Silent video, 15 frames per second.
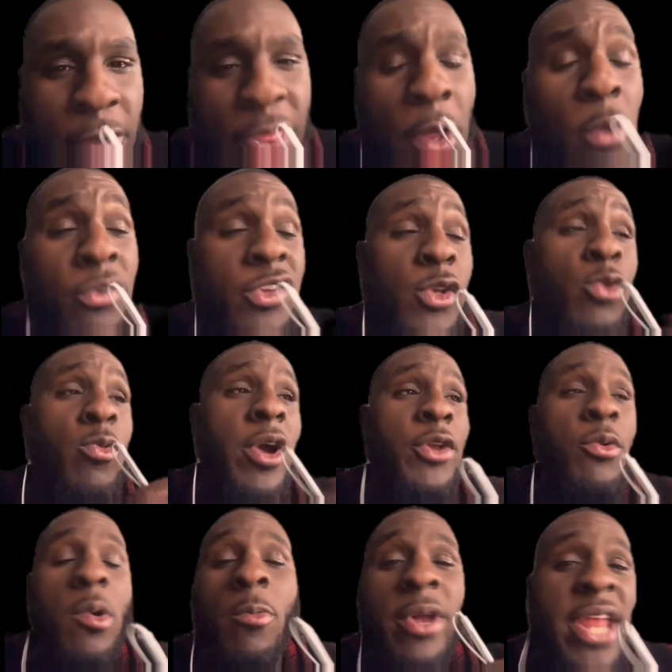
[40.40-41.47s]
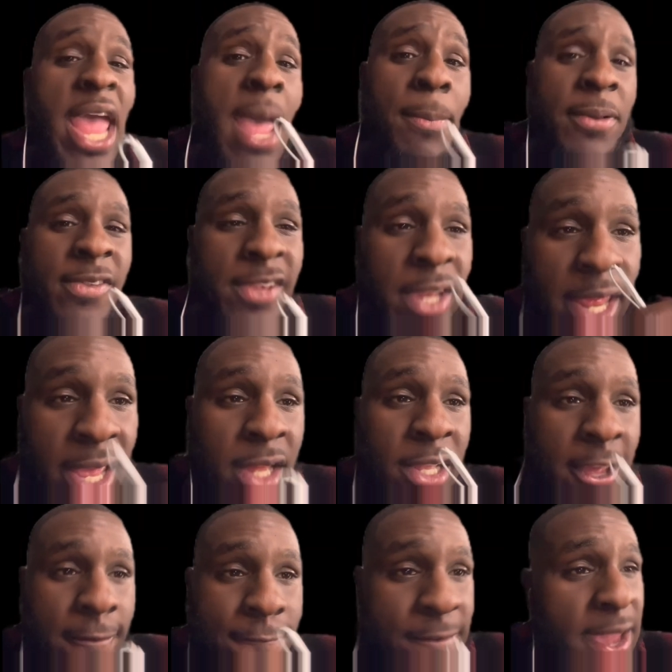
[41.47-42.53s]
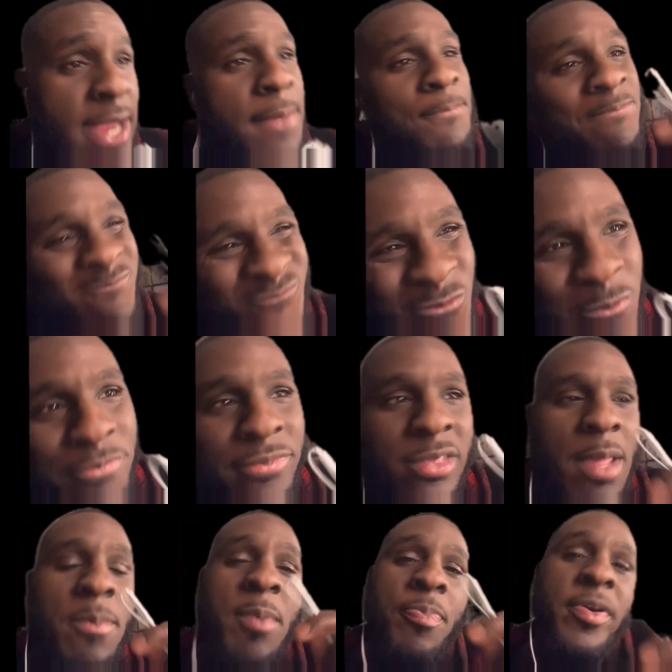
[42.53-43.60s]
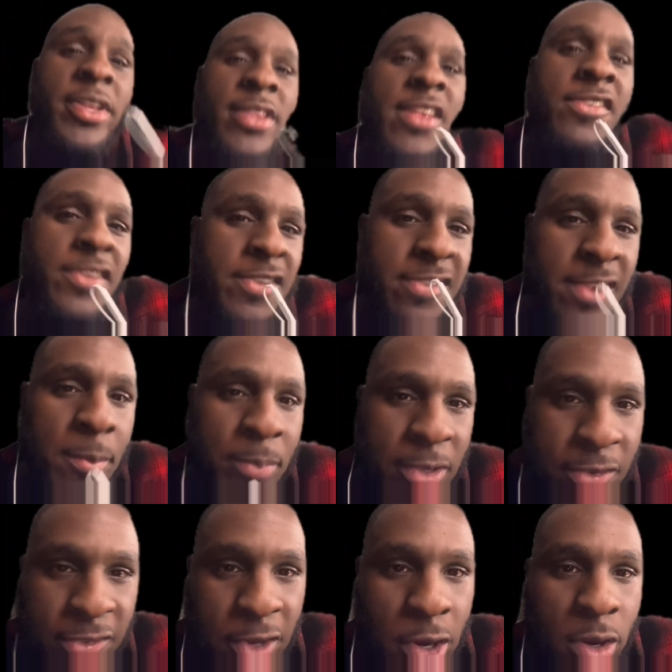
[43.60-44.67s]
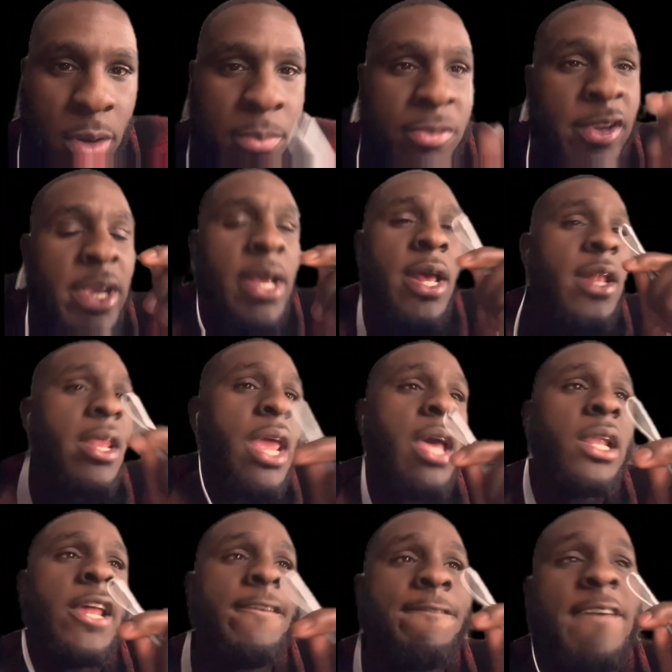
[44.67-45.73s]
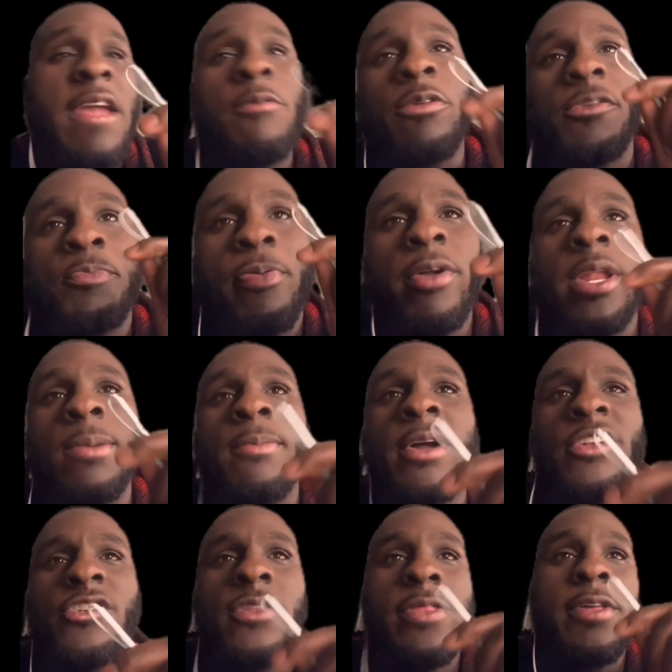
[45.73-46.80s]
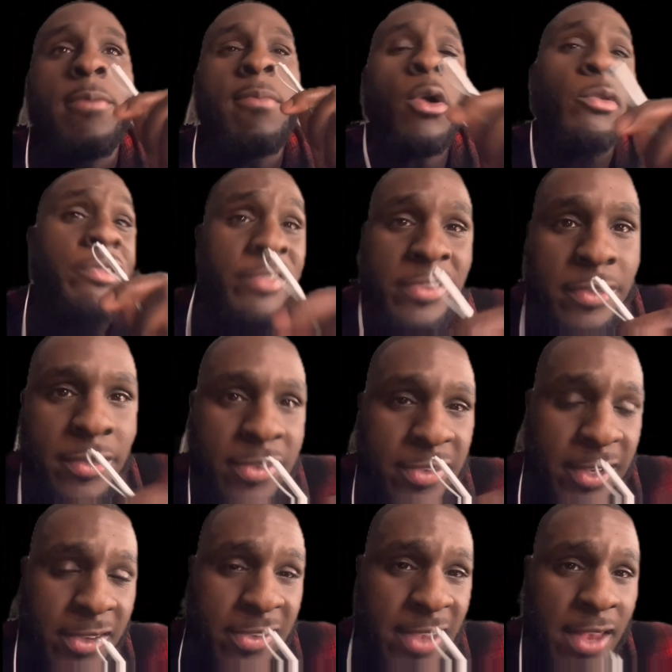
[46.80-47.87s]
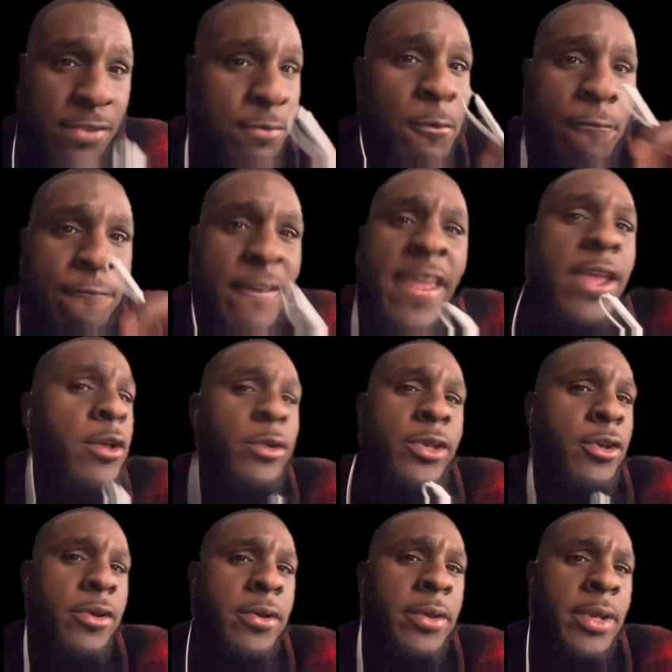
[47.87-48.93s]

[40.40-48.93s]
For those of you wondering what happened to the LFA, let me put this in simplest terms. The LFA was pretty much the most successful failure